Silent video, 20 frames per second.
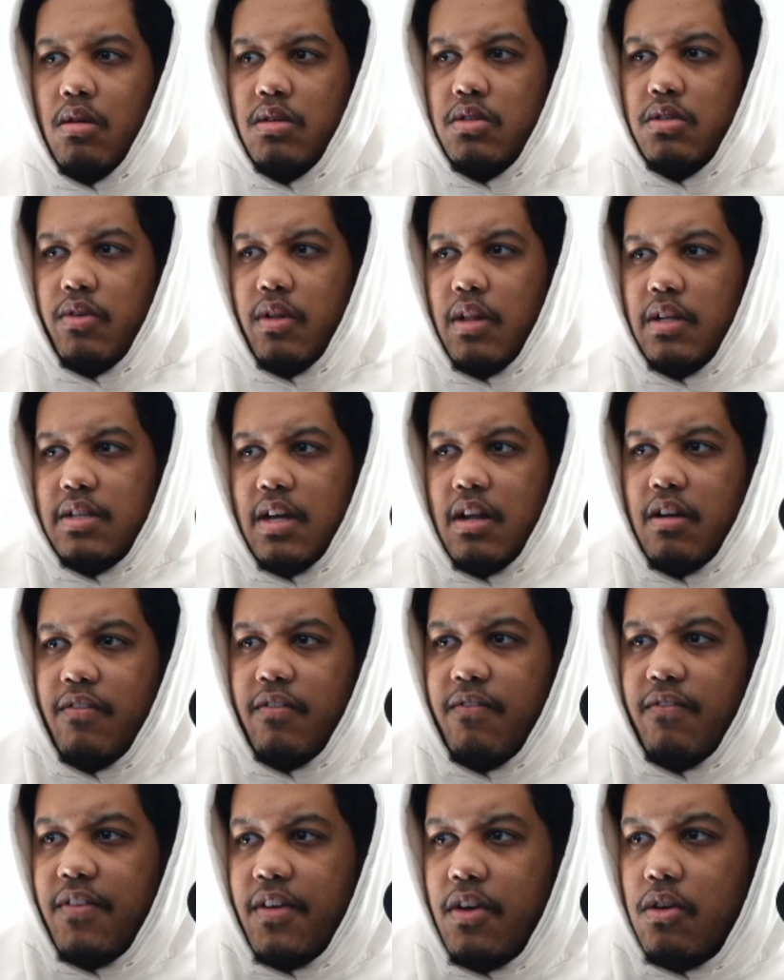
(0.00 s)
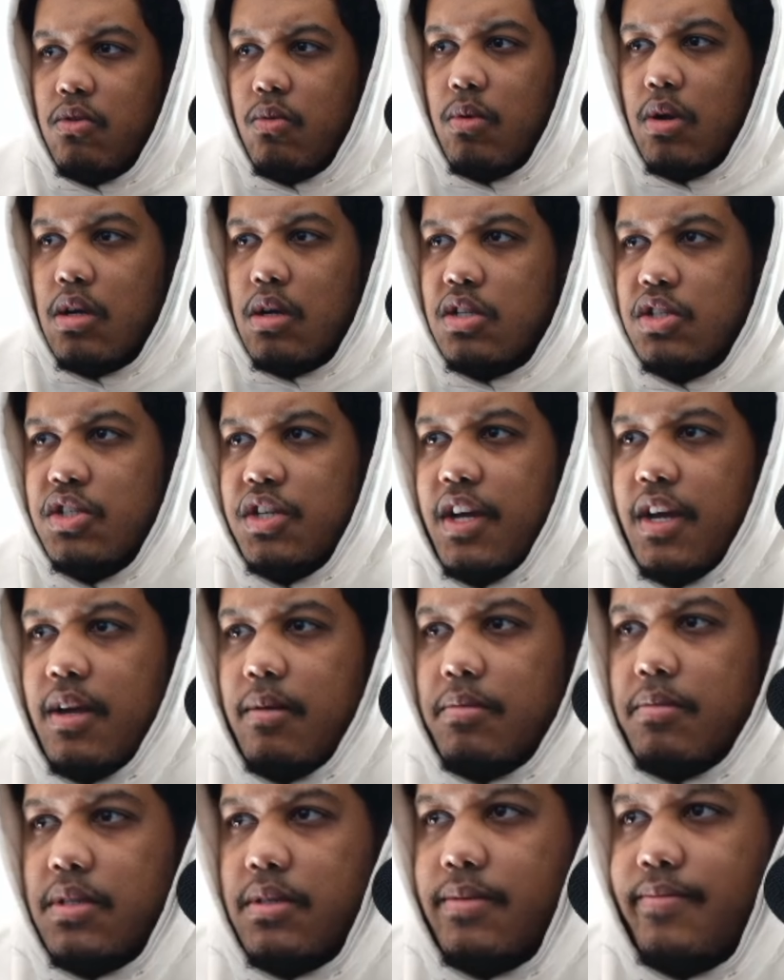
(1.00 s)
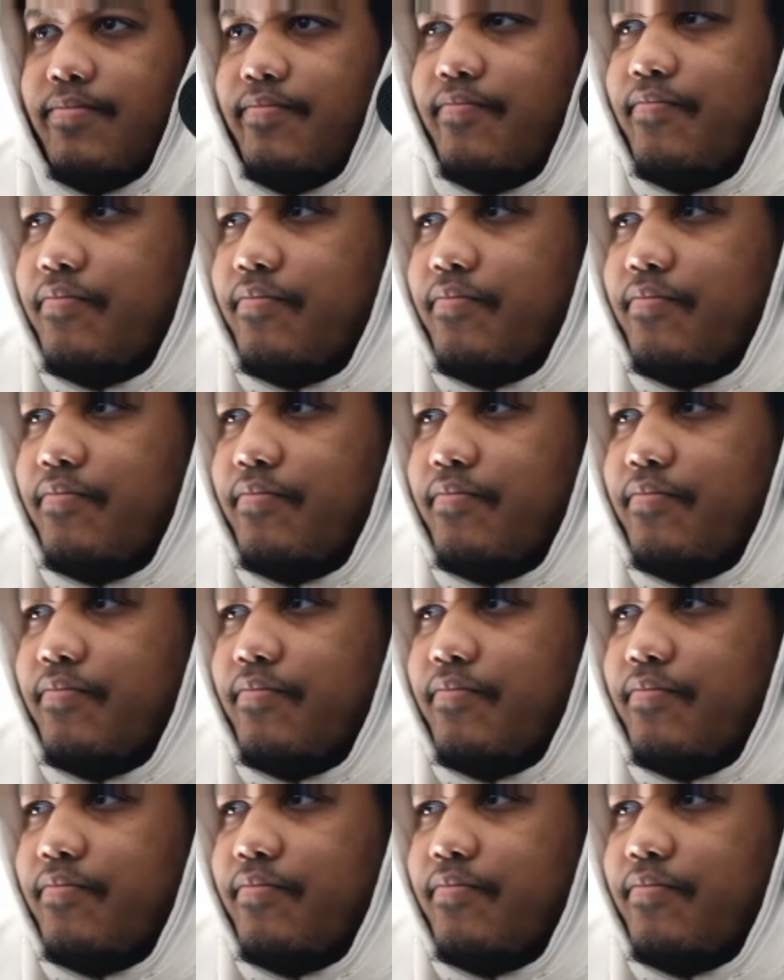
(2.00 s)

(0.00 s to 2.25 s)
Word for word: I just realized I got a failed one on Champs.